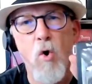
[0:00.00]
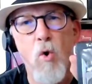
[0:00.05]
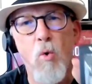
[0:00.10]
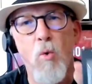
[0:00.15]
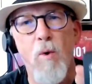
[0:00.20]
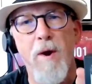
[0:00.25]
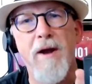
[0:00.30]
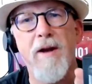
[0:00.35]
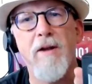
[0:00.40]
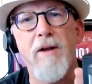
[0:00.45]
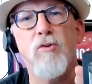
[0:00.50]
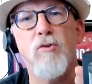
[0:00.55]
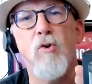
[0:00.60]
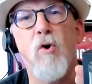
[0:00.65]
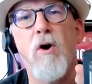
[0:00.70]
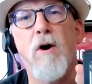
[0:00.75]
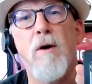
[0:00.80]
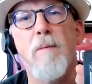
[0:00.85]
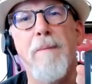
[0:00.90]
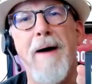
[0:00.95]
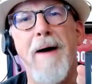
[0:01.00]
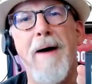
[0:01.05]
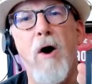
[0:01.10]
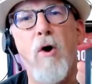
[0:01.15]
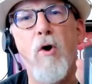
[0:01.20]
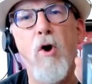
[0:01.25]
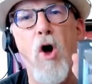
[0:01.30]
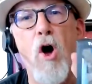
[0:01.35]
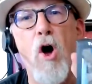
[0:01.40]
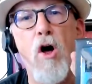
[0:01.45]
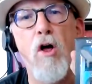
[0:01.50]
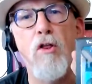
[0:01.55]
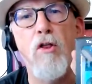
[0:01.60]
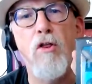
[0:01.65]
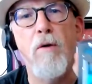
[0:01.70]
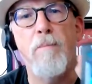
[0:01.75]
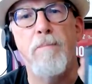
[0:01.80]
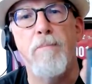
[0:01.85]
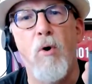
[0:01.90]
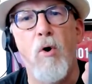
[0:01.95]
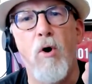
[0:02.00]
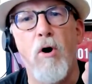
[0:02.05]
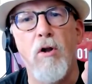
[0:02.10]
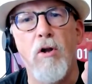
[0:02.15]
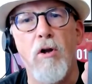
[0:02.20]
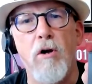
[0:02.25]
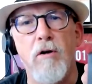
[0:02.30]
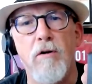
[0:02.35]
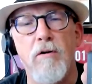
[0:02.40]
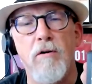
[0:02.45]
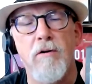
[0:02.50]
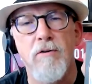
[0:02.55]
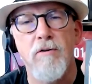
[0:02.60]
we're going to talk about the Baller.